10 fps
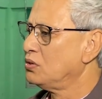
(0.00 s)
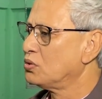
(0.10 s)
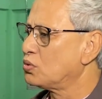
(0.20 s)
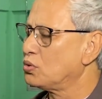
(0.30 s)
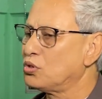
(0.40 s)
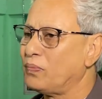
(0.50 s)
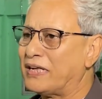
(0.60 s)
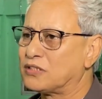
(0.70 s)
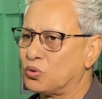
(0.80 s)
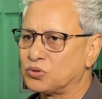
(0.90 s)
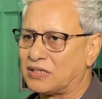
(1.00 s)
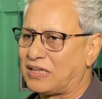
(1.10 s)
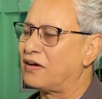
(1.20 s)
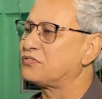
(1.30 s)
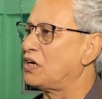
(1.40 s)
So the milestones are there
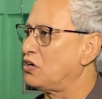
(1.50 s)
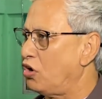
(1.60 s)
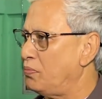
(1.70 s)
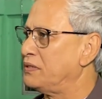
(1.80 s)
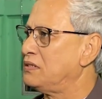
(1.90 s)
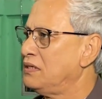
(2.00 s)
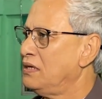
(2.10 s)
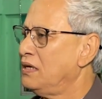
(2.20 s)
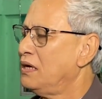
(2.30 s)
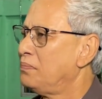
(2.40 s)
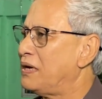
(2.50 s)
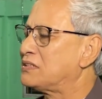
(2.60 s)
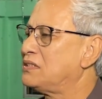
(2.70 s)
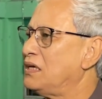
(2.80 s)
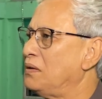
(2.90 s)
of state government, plus
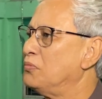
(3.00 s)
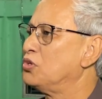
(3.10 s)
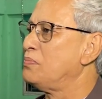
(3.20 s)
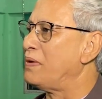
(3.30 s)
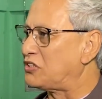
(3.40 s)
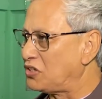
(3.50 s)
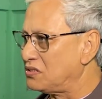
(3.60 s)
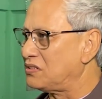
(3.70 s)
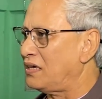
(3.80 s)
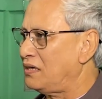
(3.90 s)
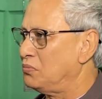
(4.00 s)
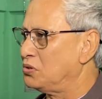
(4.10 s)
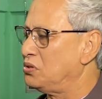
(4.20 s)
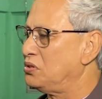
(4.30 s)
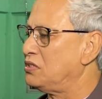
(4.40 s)
the Modi magic is there,
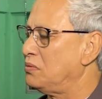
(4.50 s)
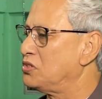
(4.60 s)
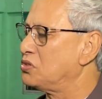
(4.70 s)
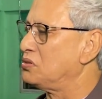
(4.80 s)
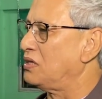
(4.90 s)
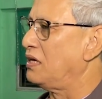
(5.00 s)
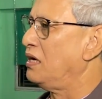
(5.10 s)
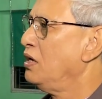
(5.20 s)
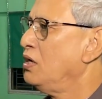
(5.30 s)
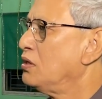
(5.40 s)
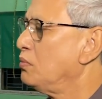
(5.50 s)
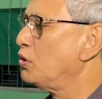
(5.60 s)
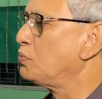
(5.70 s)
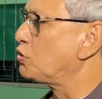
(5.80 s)
Modiji's image is there. Both put